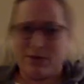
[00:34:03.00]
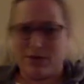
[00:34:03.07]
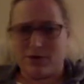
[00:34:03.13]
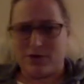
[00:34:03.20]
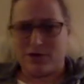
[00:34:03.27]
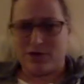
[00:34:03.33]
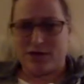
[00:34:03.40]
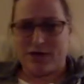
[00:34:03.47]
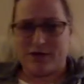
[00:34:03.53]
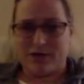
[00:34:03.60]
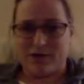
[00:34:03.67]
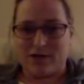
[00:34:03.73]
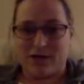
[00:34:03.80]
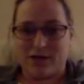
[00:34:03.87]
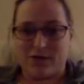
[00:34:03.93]
her and check out this
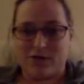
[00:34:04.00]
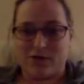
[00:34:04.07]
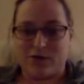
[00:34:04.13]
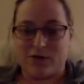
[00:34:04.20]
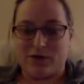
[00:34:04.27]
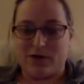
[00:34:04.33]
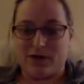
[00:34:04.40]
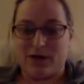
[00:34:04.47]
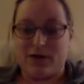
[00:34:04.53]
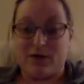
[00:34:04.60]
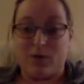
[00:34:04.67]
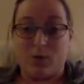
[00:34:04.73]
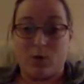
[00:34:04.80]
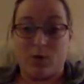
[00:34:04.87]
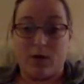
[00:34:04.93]
Color Street thing. And they're
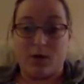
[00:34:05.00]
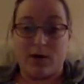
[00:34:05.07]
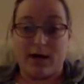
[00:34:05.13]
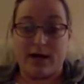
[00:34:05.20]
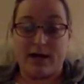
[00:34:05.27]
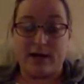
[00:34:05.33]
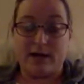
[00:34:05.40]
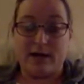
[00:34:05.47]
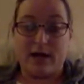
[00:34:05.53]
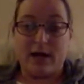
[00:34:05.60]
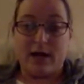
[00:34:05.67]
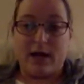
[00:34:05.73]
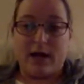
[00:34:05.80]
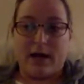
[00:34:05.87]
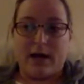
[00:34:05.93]
more inclined
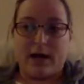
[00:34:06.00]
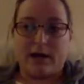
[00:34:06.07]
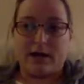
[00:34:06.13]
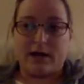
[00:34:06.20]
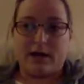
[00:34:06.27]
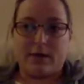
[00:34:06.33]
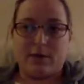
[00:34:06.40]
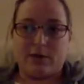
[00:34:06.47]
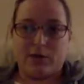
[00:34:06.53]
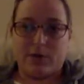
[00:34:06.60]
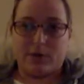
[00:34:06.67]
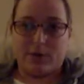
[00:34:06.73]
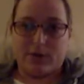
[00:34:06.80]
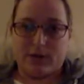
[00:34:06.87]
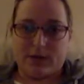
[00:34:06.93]
to come and shop
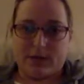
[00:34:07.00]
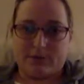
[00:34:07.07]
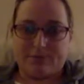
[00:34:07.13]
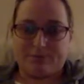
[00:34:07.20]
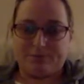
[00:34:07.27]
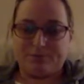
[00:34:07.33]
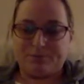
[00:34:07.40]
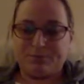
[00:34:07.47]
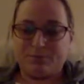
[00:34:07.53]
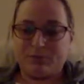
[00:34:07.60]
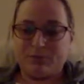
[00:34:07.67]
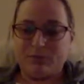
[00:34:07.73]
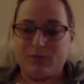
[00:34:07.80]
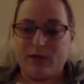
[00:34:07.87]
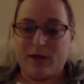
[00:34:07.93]
your sale.
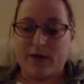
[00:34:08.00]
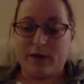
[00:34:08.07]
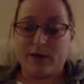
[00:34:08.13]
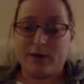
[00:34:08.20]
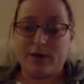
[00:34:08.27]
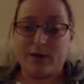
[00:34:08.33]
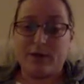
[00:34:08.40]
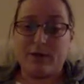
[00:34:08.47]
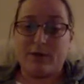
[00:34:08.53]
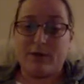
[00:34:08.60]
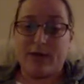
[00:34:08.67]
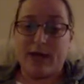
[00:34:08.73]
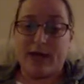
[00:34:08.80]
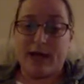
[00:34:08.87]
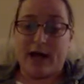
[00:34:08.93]
I always do a
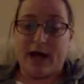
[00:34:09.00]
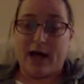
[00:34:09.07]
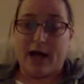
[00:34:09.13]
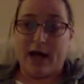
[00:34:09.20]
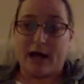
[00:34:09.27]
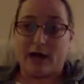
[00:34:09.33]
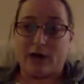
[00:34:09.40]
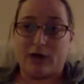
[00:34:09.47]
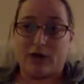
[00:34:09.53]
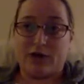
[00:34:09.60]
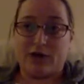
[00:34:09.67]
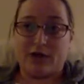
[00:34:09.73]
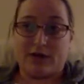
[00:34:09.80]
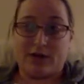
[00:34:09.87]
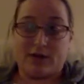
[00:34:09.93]
giveaway, usually a
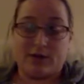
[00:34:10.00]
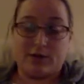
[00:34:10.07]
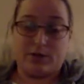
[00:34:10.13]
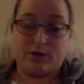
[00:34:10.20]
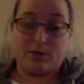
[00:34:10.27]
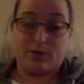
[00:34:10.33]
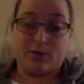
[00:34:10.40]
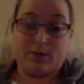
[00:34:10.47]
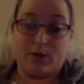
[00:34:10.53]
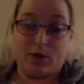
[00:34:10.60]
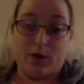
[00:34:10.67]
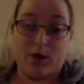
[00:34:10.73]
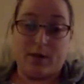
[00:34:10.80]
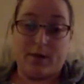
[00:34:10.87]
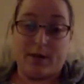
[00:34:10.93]
day or two before
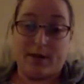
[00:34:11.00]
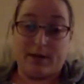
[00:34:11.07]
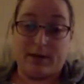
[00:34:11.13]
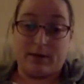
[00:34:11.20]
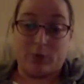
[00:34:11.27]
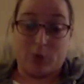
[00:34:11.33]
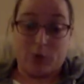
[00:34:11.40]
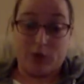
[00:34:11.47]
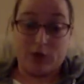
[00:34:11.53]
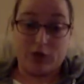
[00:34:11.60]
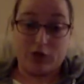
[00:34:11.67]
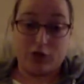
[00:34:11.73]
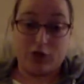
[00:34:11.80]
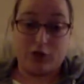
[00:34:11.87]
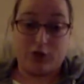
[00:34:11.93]
a big launch
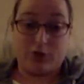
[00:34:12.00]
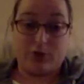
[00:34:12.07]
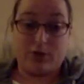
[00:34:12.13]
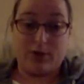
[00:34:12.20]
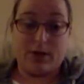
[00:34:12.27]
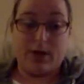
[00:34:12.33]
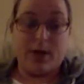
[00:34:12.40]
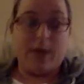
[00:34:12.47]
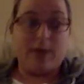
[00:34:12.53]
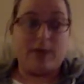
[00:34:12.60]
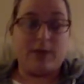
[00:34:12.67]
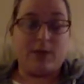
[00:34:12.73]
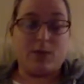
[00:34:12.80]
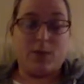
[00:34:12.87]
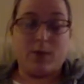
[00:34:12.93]
too, because I
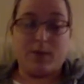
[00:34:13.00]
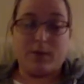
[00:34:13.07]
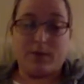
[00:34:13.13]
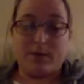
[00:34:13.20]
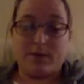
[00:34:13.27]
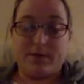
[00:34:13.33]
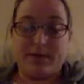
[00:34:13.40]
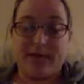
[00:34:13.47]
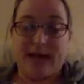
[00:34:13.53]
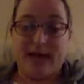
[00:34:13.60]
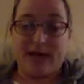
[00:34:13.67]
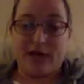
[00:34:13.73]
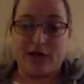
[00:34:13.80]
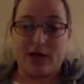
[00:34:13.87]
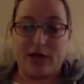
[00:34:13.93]
want people to be
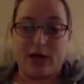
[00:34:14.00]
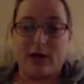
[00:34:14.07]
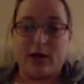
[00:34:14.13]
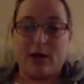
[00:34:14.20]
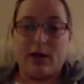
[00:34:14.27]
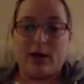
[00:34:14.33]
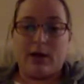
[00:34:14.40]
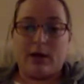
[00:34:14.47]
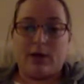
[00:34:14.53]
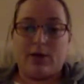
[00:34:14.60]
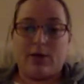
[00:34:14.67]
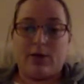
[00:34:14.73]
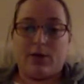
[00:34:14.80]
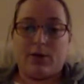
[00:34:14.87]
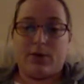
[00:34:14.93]
catching
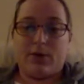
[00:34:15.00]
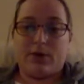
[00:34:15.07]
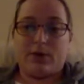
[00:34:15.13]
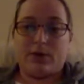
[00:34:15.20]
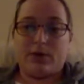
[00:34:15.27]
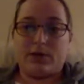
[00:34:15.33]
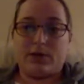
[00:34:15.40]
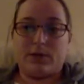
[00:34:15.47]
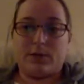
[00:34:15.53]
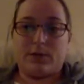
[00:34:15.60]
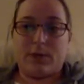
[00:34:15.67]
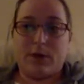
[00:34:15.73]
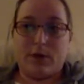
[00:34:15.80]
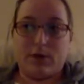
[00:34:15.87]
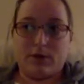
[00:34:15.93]
those
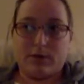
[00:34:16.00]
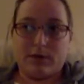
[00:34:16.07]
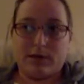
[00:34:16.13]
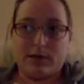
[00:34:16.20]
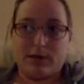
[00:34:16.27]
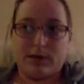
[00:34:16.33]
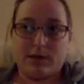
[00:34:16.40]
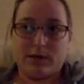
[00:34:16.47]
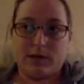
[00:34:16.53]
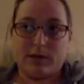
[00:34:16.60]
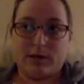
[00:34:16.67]
posts